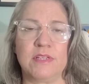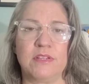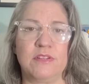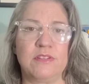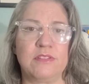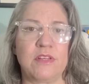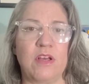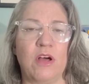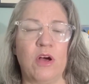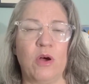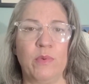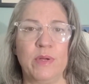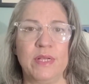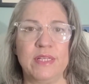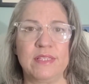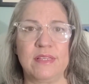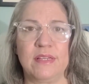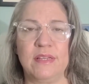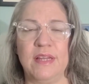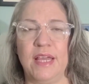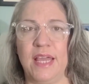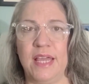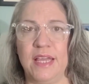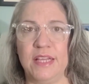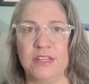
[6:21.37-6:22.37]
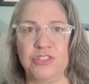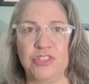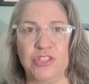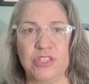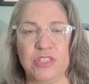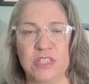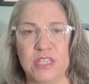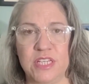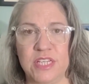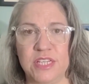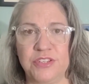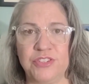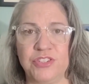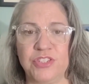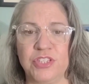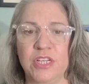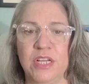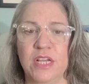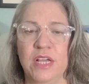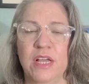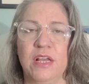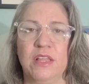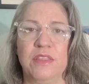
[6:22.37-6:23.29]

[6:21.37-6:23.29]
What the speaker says: There's always an Asian dish.